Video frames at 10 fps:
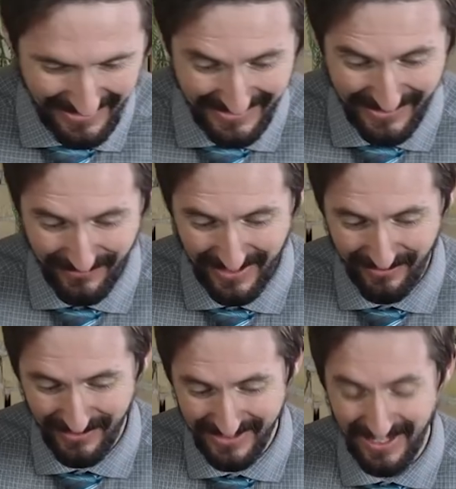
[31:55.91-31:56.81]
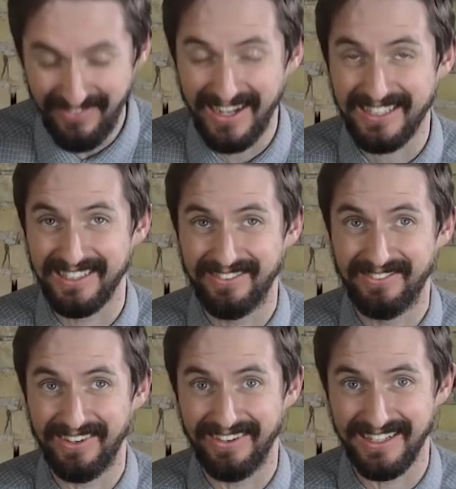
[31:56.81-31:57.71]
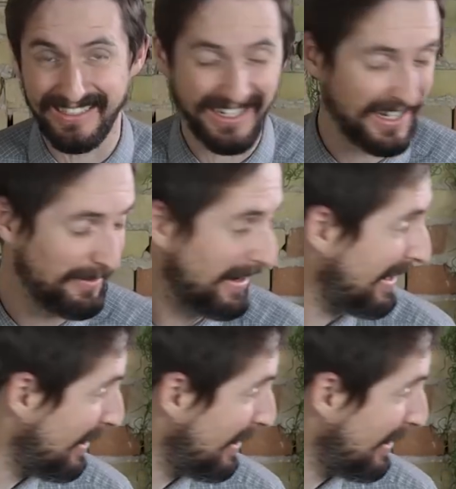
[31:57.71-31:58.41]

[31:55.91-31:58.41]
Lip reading: us some animals I'm actually very excited about. I